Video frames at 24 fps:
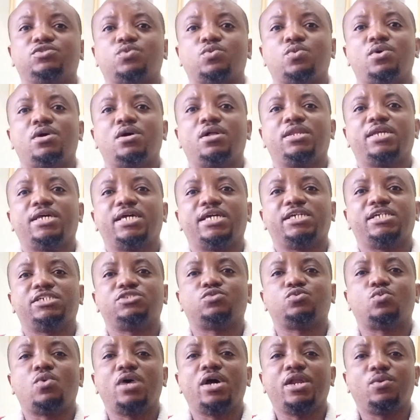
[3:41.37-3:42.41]
well, is
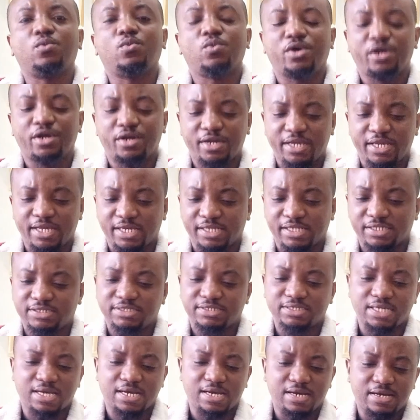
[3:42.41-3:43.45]
one where
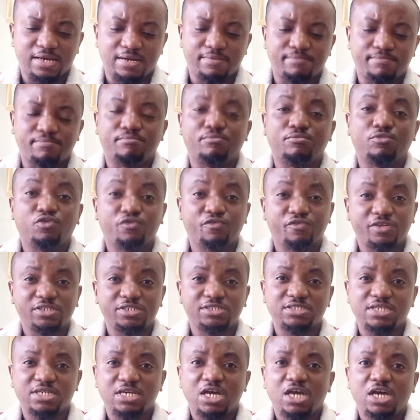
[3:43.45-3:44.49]
it's
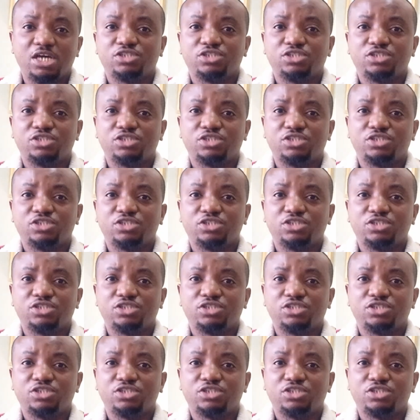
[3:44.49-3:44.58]
movies.